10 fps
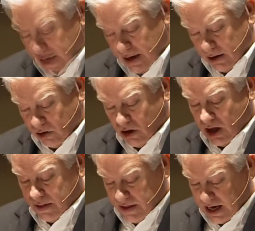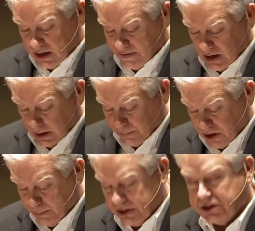as they develop
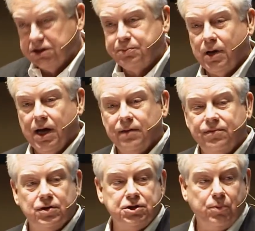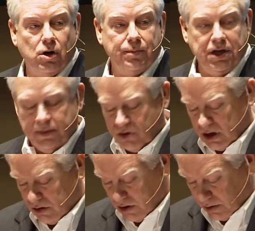their business plan for a small,
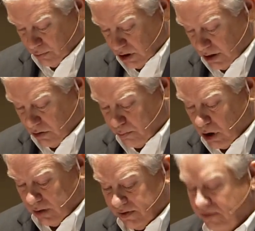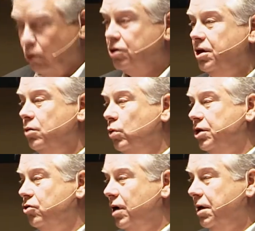medium-sized enterprise, part of a
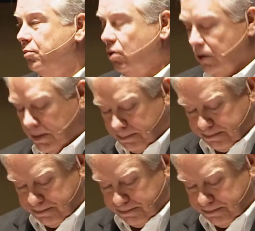14-week training program.